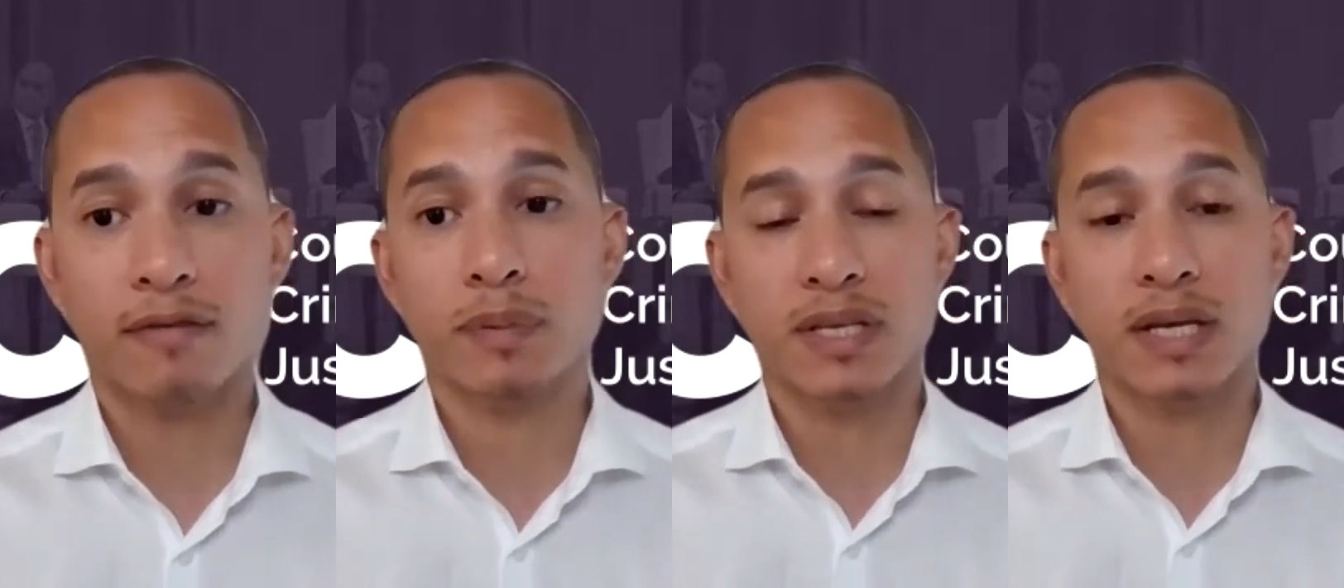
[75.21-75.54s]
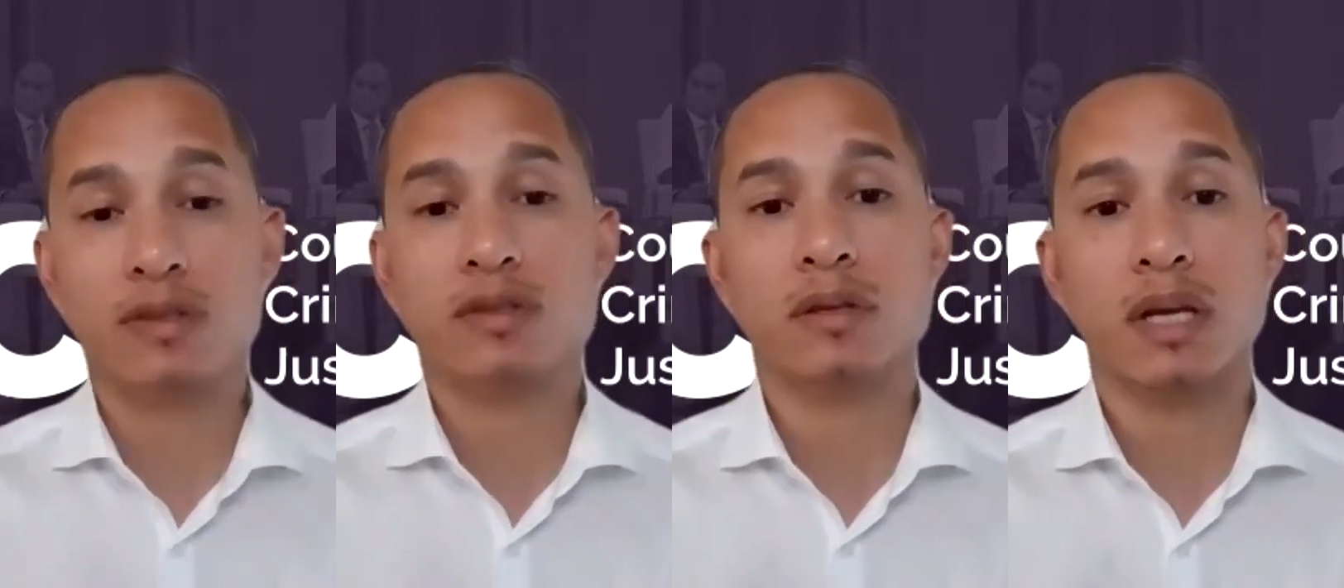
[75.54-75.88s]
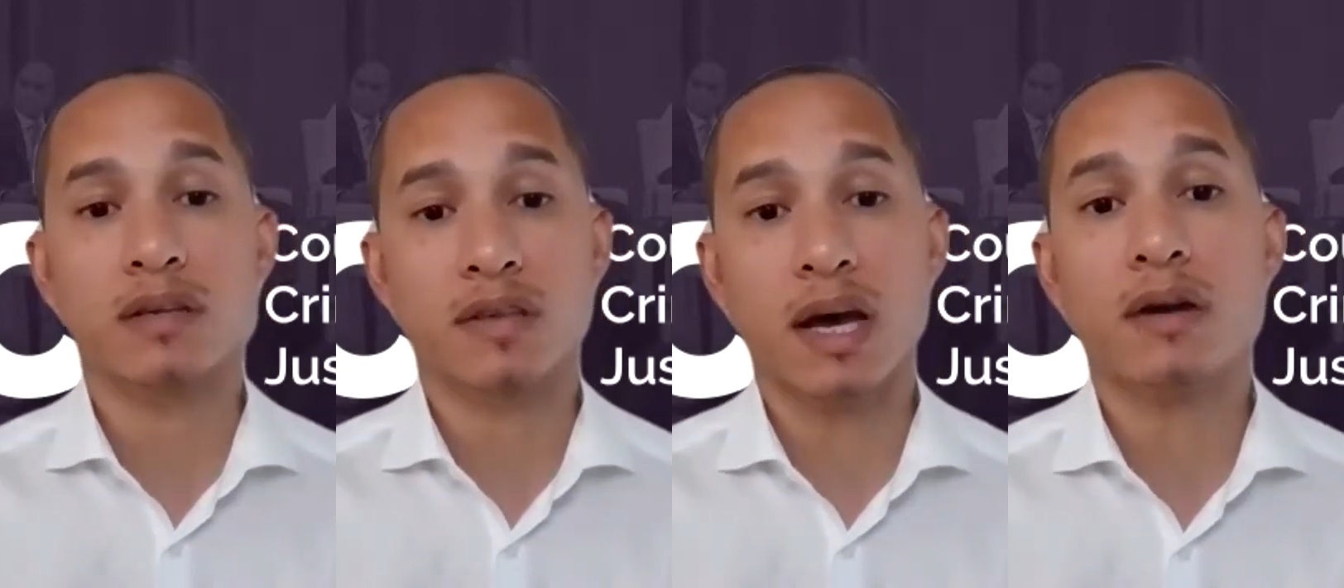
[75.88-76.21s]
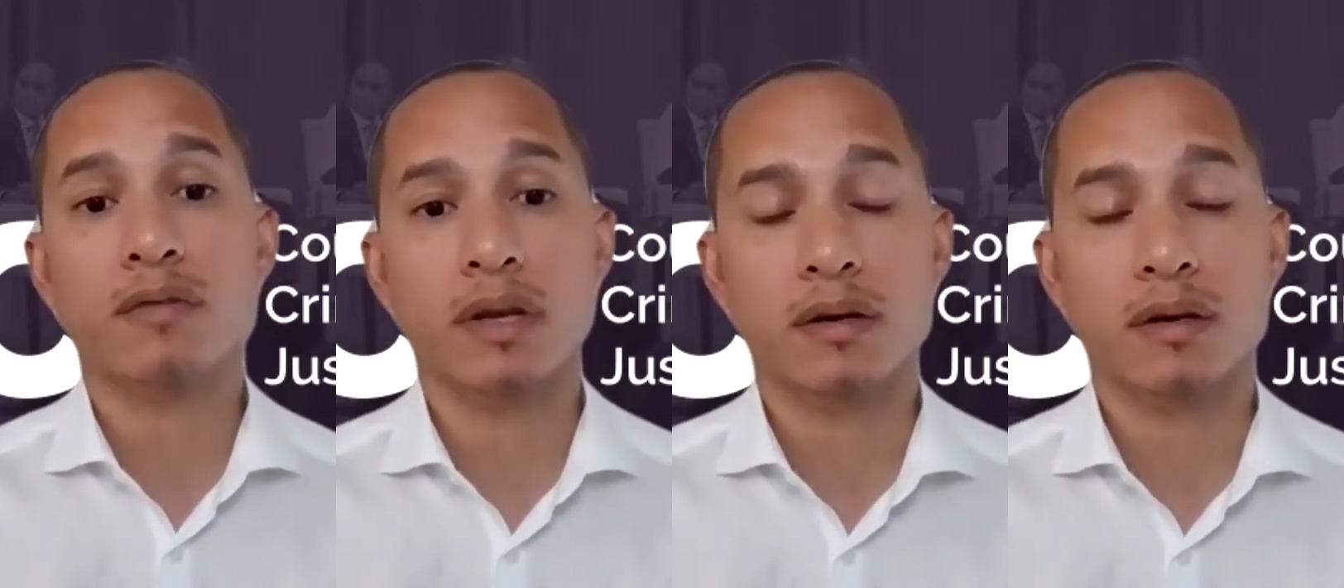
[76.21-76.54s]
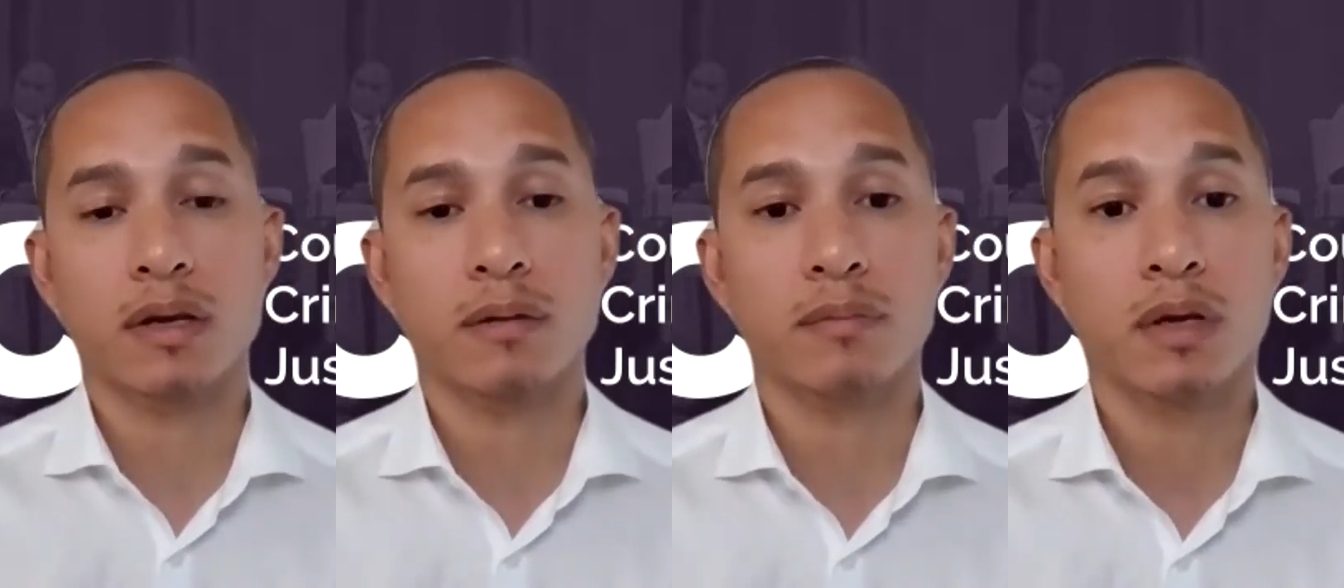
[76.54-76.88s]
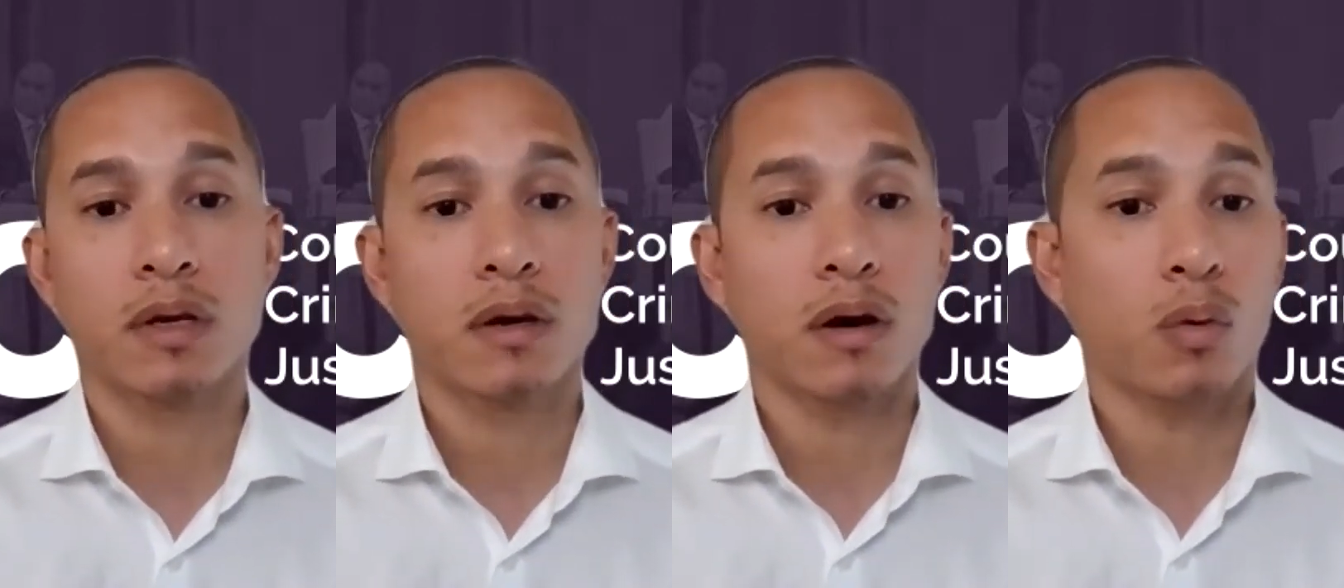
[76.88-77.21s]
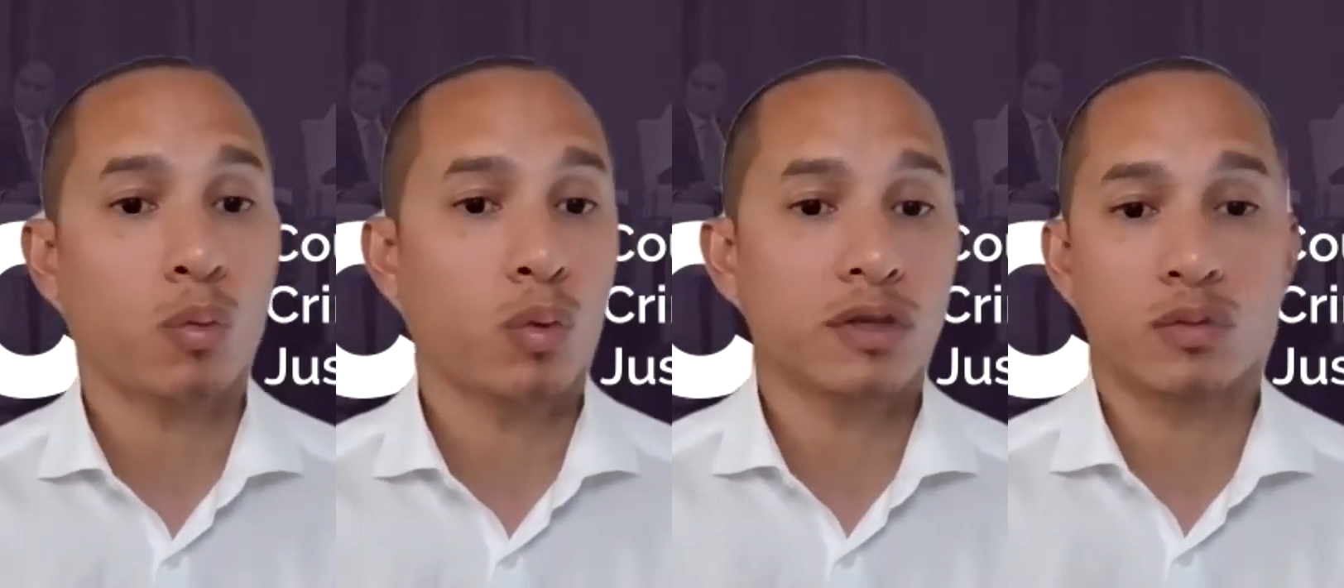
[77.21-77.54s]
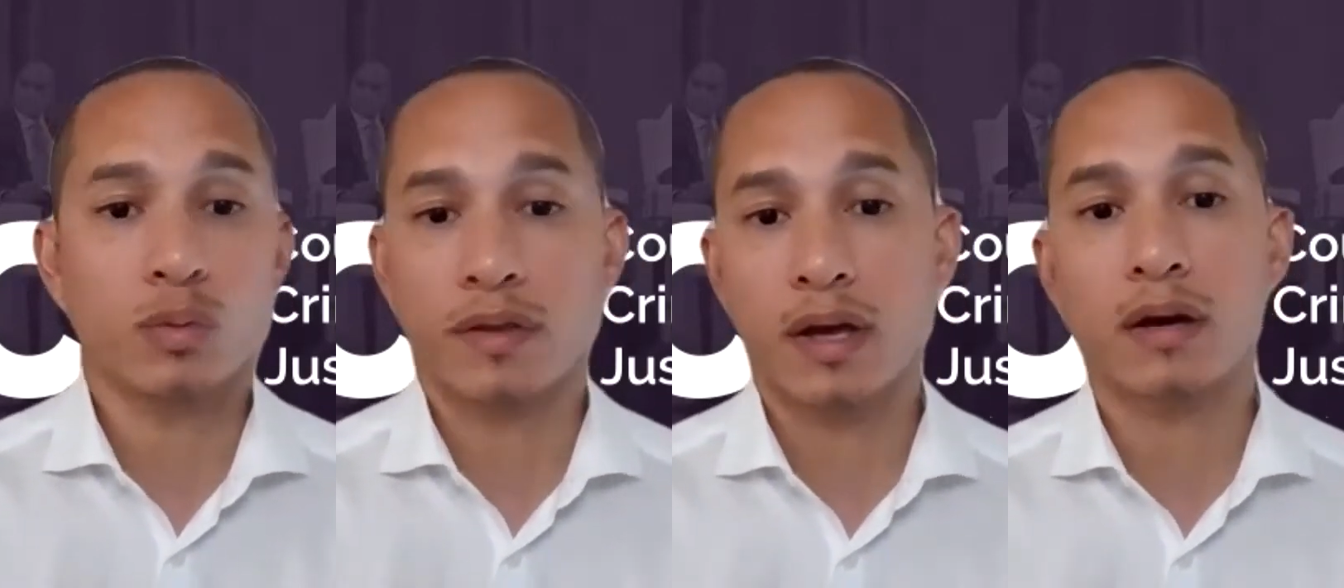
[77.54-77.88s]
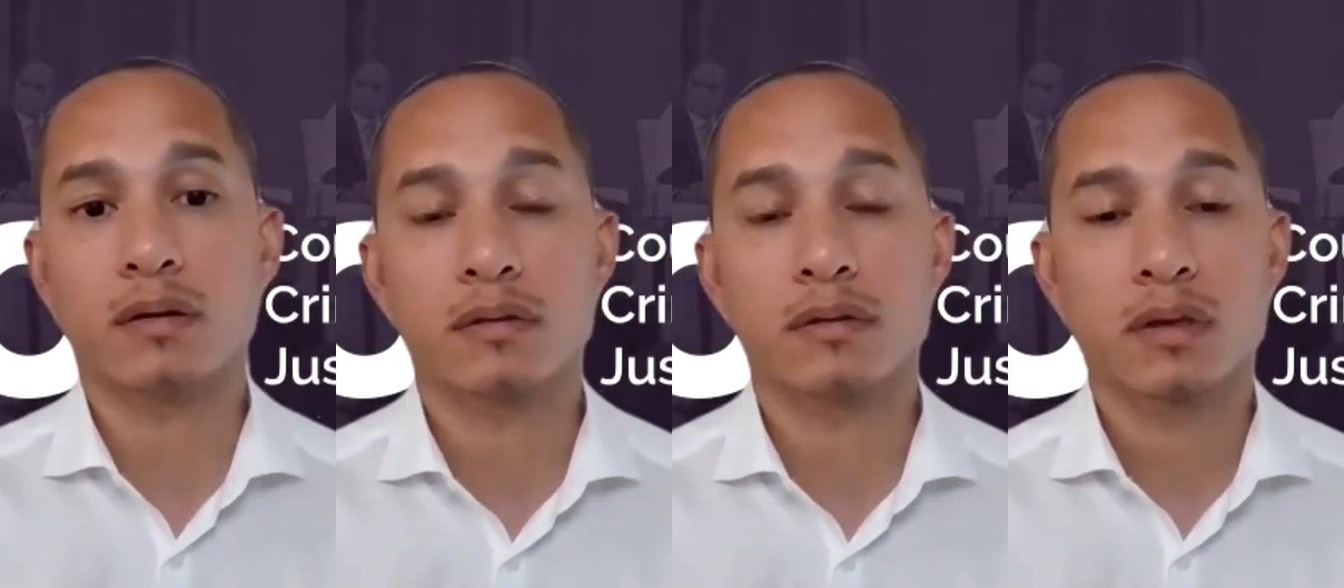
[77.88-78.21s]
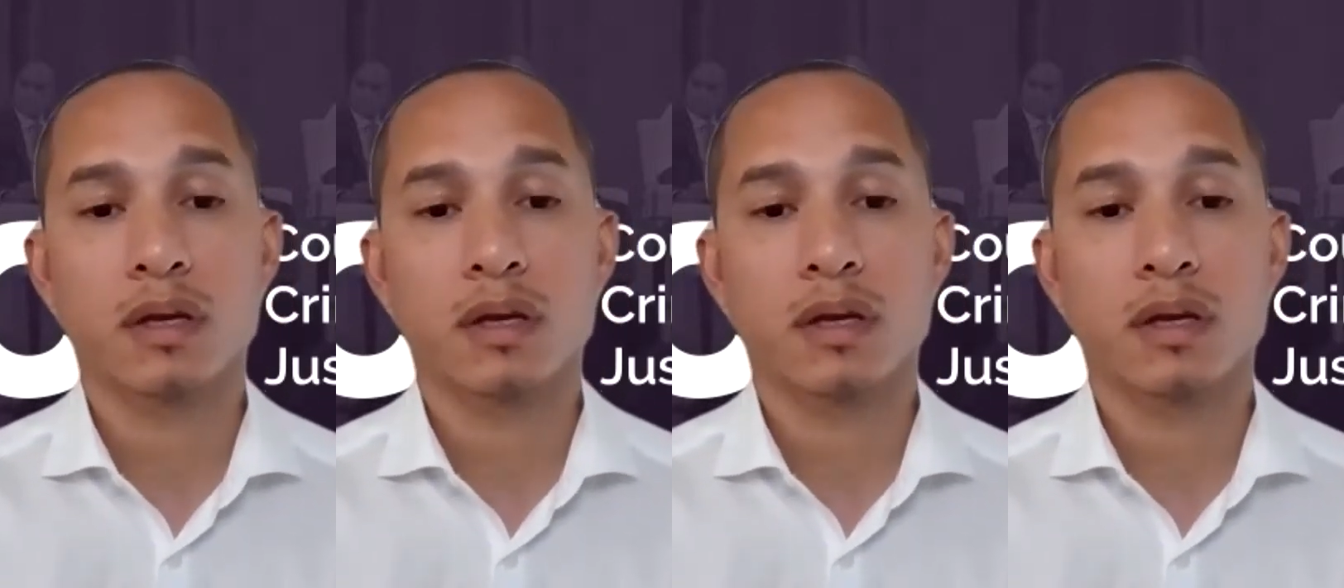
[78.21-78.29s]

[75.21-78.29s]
potentially exonerated him was withheld.